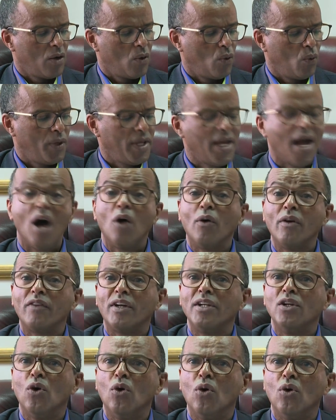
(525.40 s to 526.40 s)
We, however,
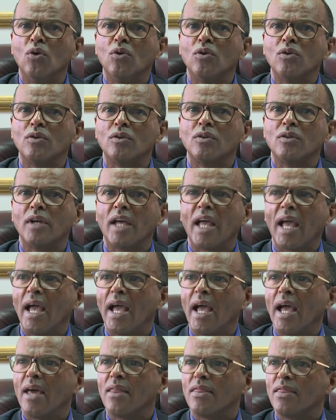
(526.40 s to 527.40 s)
know
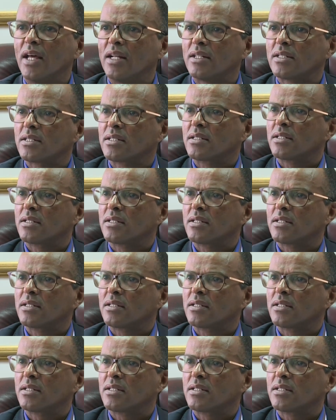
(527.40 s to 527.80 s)
that